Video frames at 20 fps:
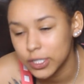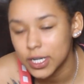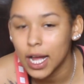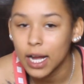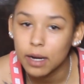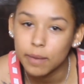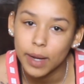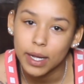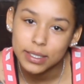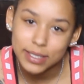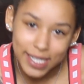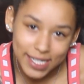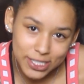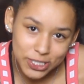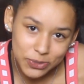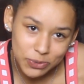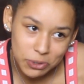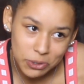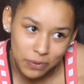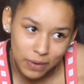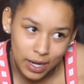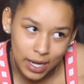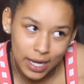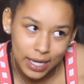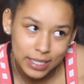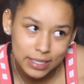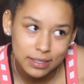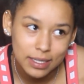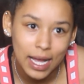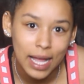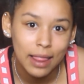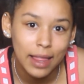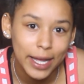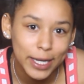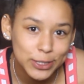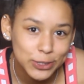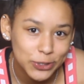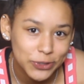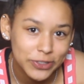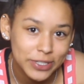you're talking about sexual wise, I
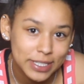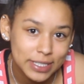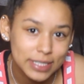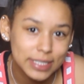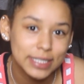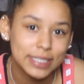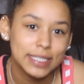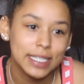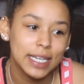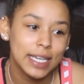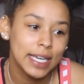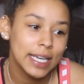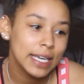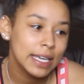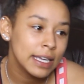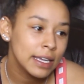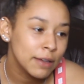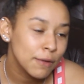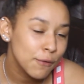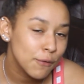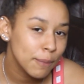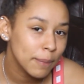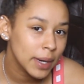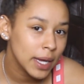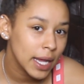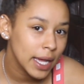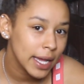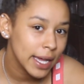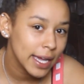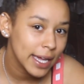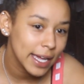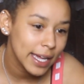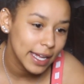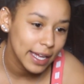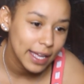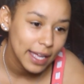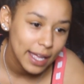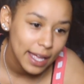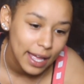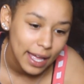like to receive,
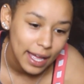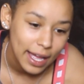but